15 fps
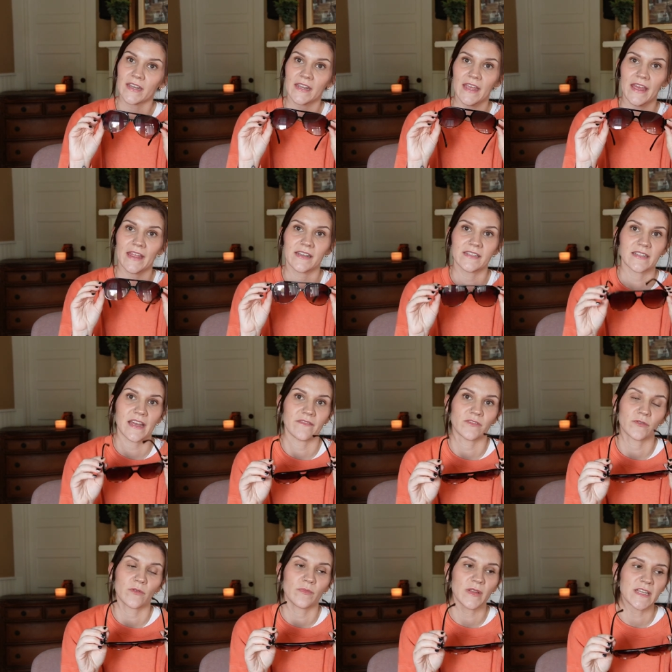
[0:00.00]
and I have
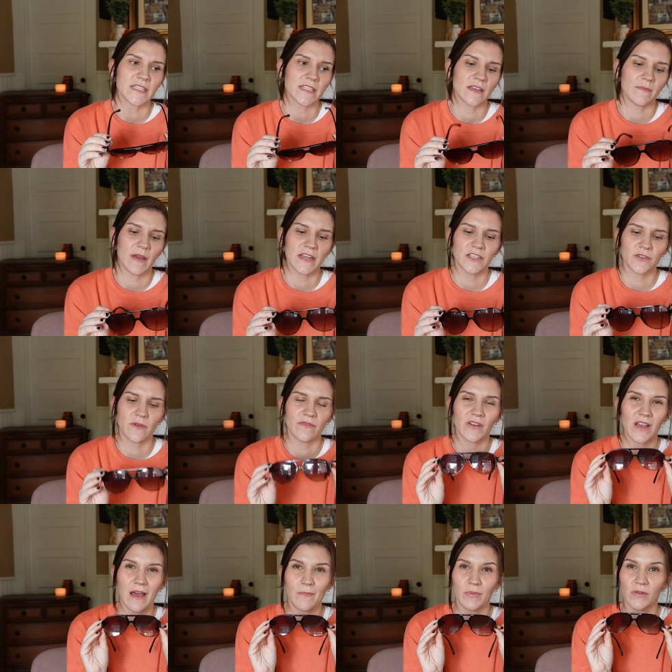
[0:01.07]
to replace them. I do have a
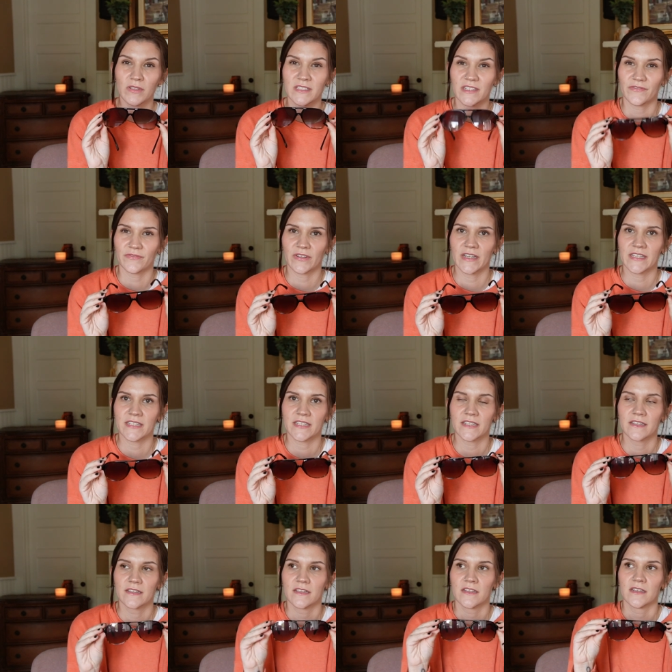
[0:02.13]
couple different